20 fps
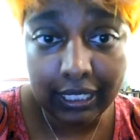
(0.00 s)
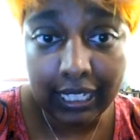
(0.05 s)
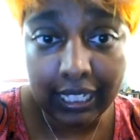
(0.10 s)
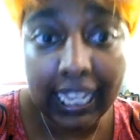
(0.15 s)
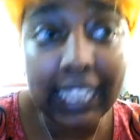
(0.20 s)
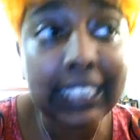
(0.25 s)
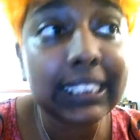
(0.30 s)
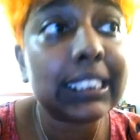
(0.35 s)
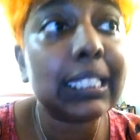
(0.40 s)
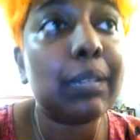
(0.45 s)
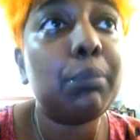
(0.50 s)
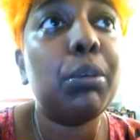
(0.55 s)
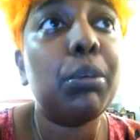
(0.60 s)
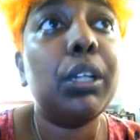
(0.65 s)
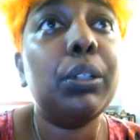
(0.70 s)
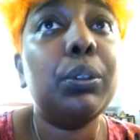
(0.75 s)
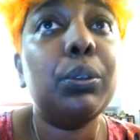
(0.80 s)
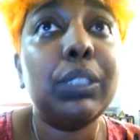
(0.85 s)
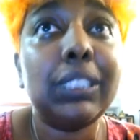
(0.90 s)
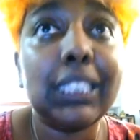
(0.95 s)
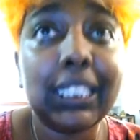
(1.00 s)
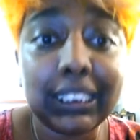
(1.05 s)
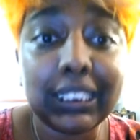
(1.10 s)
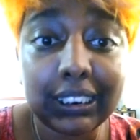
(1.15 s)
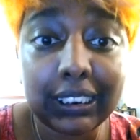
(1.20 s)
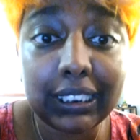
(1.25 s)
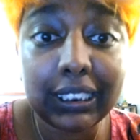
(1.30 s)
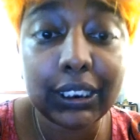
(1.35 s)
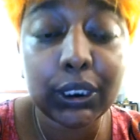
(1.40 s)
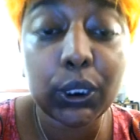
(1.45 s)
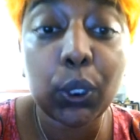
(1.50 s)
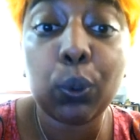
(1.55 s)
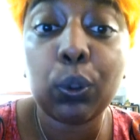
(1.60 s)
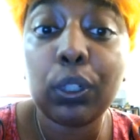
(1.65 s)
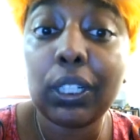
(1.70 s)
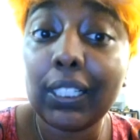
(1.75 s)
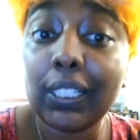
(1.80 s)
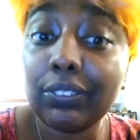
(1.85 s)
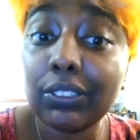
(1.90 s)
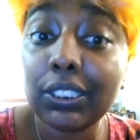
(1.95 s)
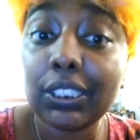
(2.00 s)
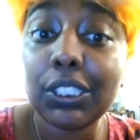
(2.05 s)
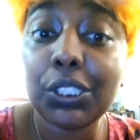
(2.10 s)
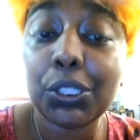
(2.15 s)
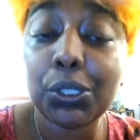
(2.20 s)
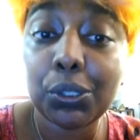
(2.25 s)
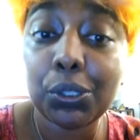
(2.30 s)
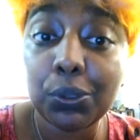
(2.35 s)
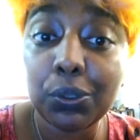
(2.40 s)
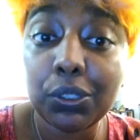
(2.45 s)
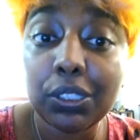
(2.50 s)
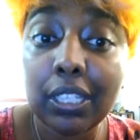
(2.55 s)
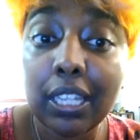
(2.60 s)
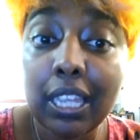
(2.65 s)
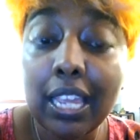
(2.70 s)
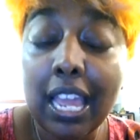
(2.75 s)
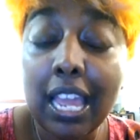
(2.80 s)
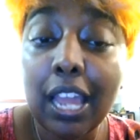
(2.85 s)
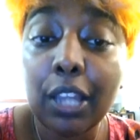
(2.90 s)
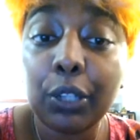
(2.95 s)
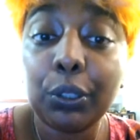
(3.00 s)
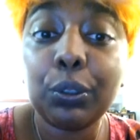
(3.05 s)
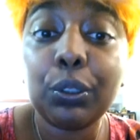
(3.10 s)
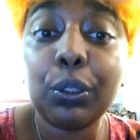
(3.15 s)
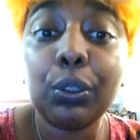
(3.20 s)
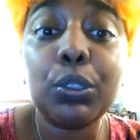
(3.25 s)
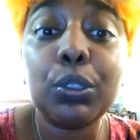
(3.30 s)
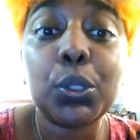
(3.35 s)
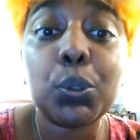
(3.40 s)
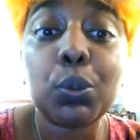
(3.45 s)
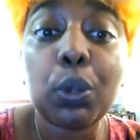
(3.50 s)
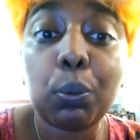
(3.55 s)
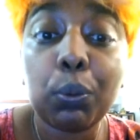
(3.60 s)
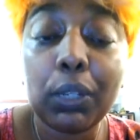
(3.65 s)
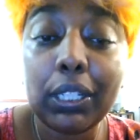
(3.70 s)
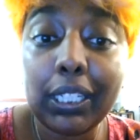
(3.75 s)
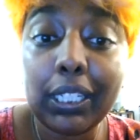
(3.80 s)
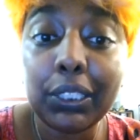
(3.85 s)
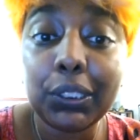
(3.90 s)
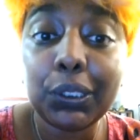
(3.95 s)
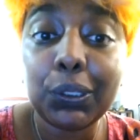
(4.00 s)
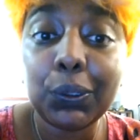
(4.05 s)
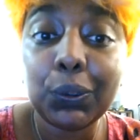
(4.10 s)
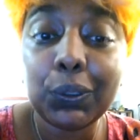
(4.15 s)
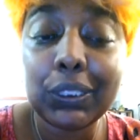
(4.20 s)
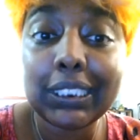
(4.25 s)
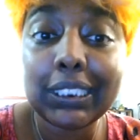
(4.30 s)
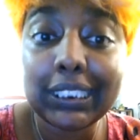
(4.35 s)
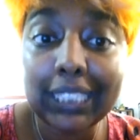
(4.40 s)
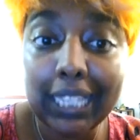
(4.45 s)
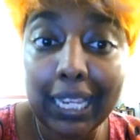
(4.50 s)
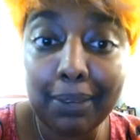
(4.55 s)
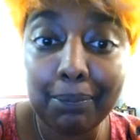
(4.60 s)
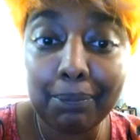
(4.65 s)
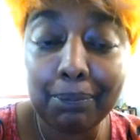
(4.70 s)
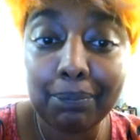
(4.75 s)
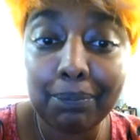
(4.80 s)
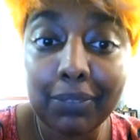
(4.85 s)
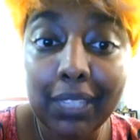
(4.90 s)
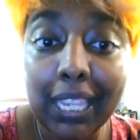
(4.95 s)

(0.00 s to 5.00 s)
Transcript: As someone who does this, who lives this truth, to those who are willing to do the same,